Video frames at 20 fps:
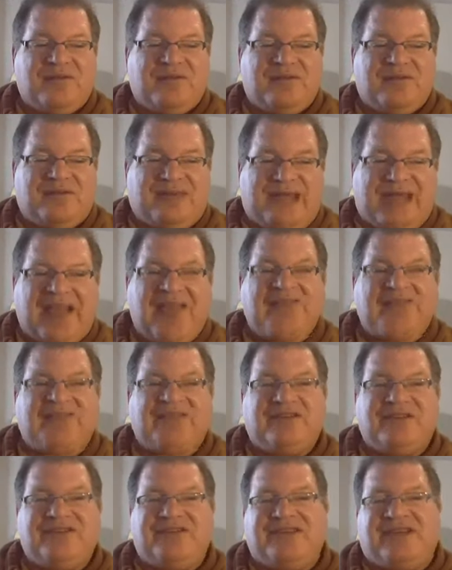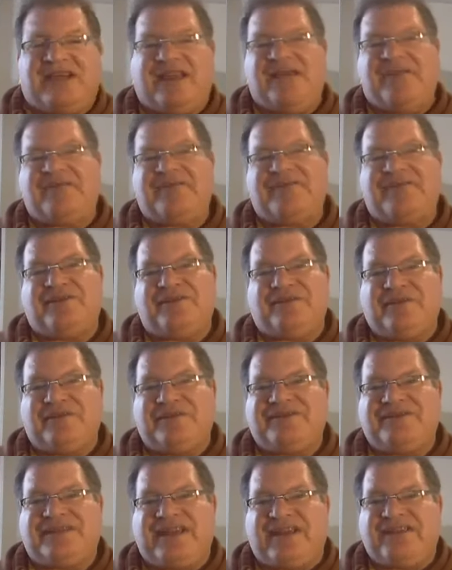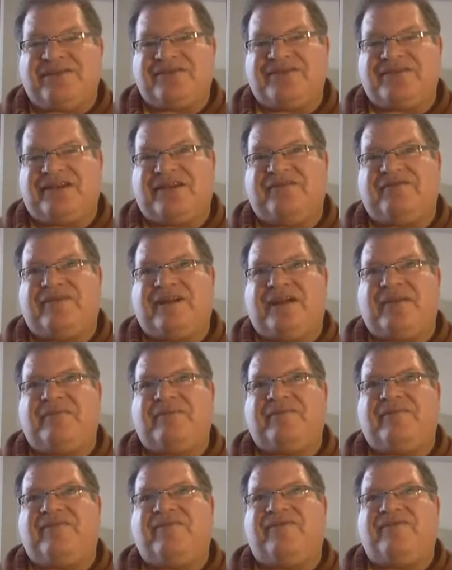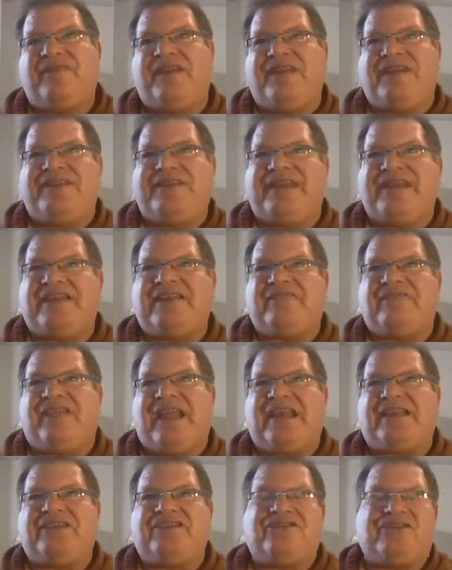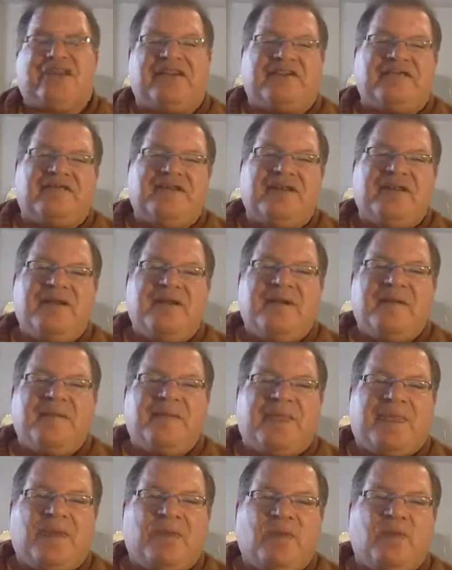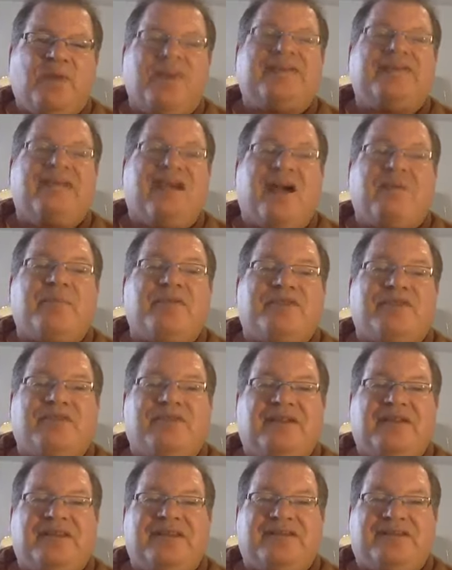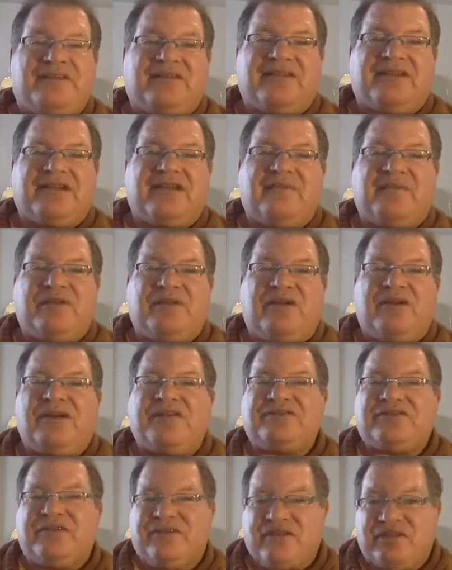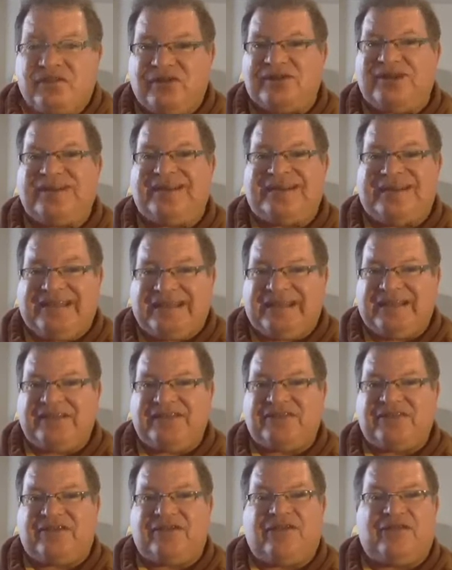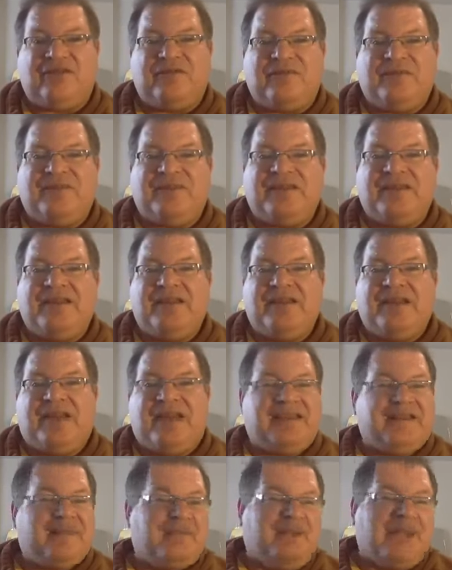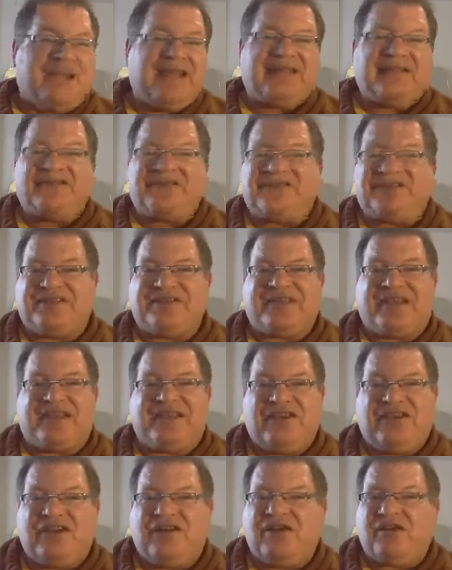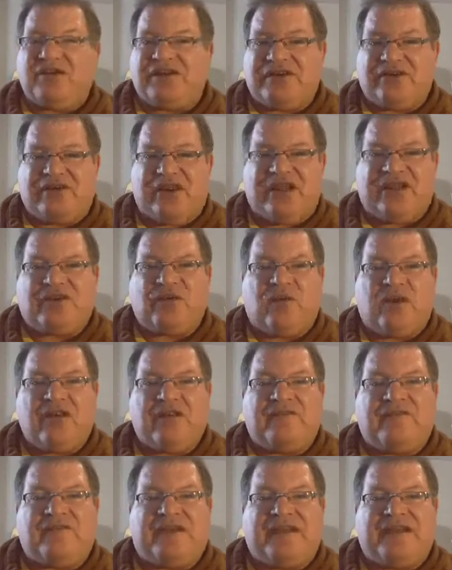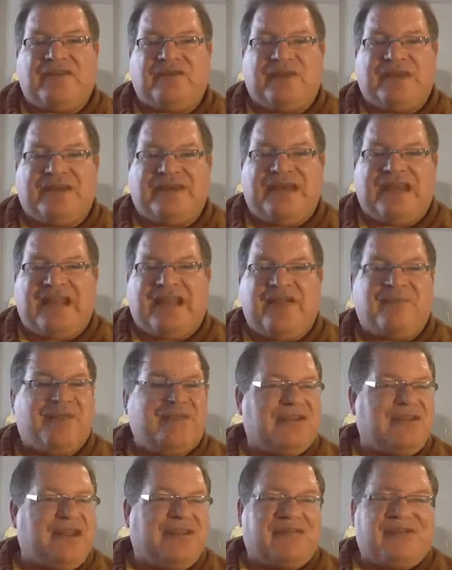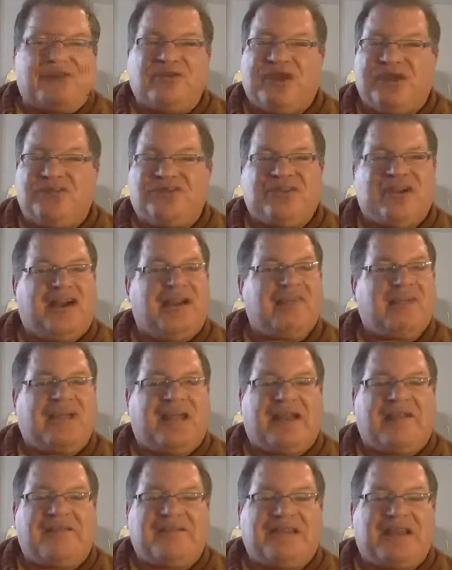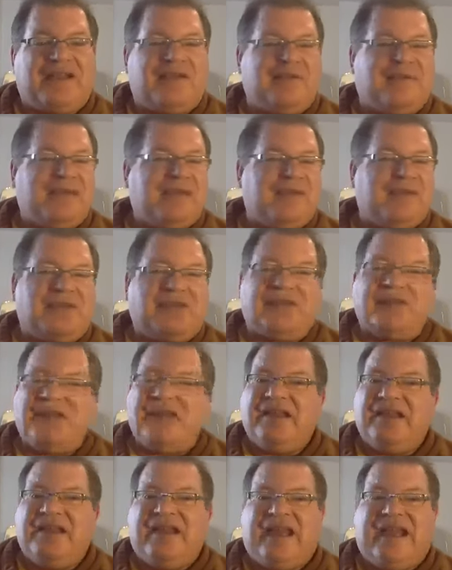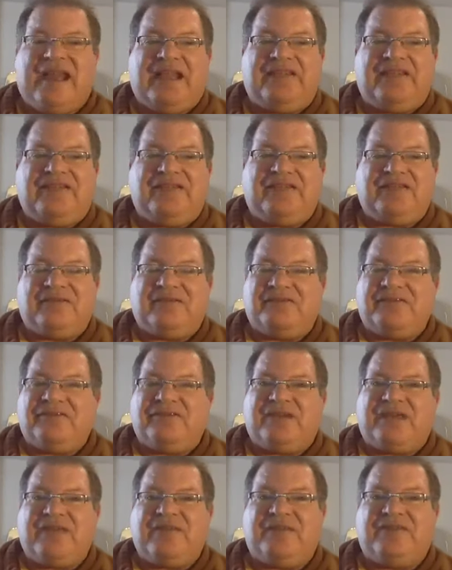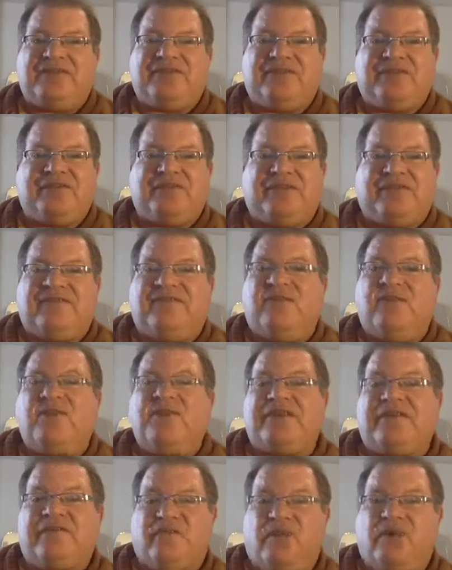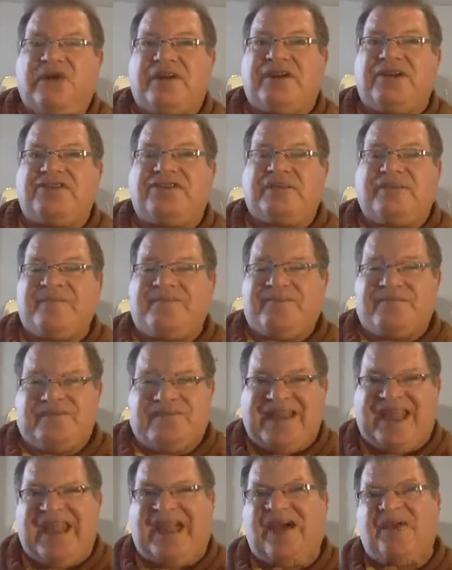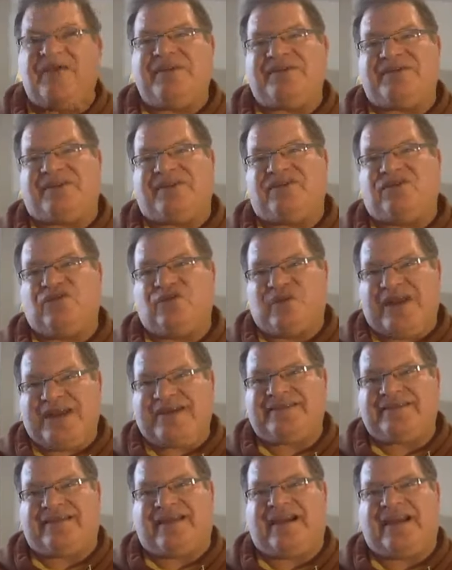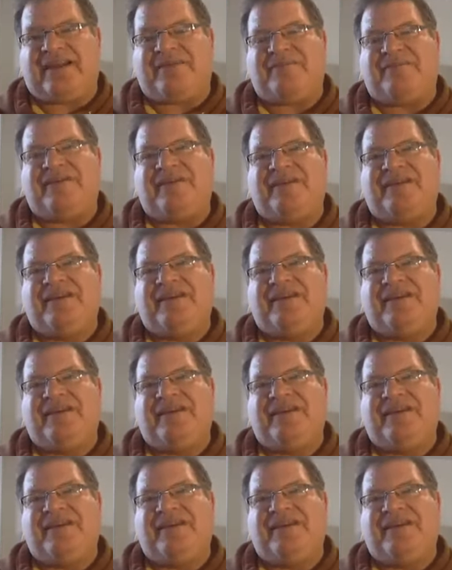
now's a good time to set yourself up and take advantage of what the opportunity is going to come along. So if you're looking to get into a home and the bank has just said no, or you're not qualified right now, but you have a great job, you have a down payment, and you're able to afford the mortgage, now is a great time